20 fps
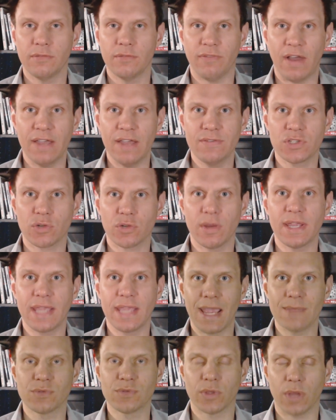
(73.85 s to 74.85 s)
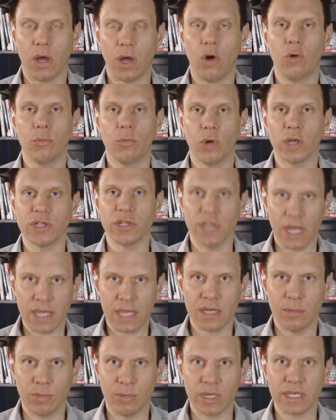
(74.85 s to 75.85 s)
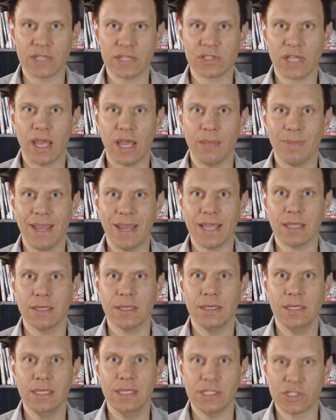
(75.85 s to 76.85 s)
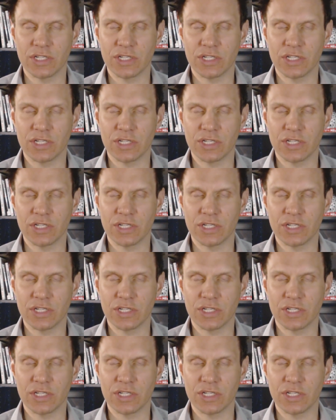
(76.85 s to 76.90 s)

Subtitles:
5 straight games with a home run. You're not going to bring this guy back?